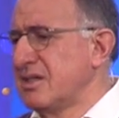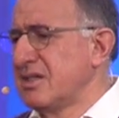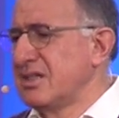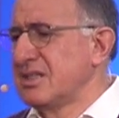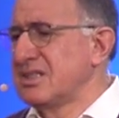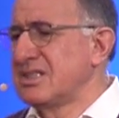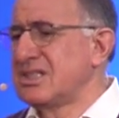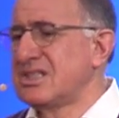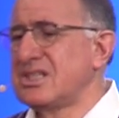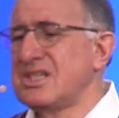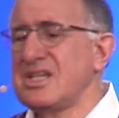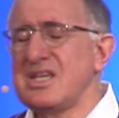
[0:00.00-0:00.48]

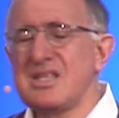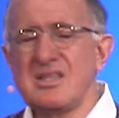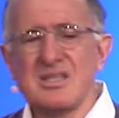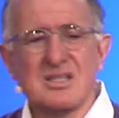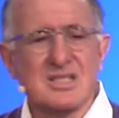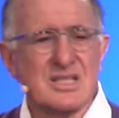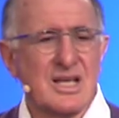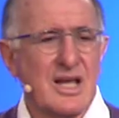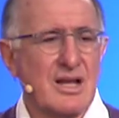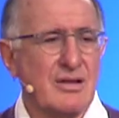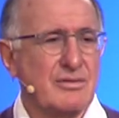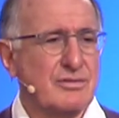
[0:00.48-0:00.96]
see the
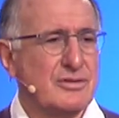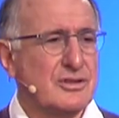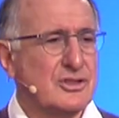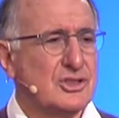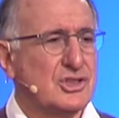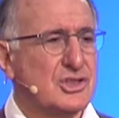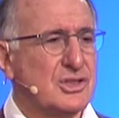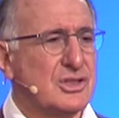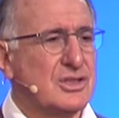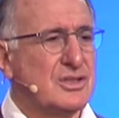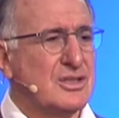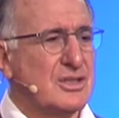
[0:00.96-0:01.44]

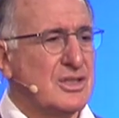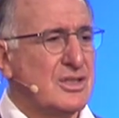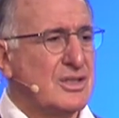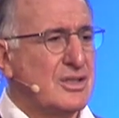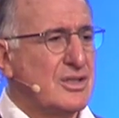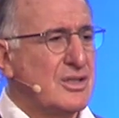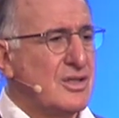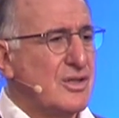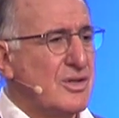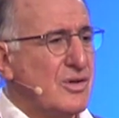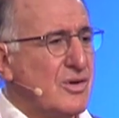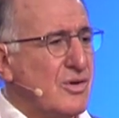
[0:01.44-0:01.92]
television,
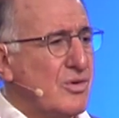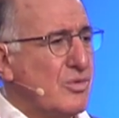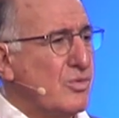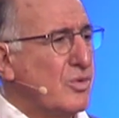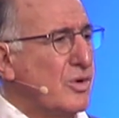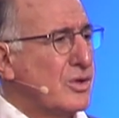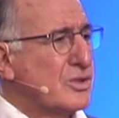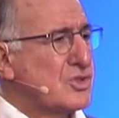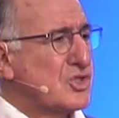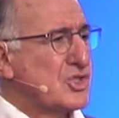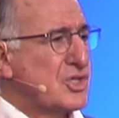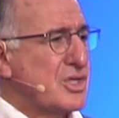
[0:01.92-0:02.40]

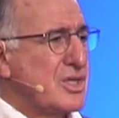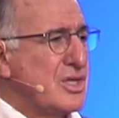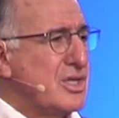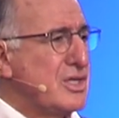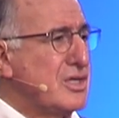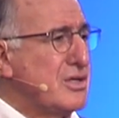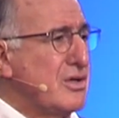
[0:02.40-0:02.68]
watch the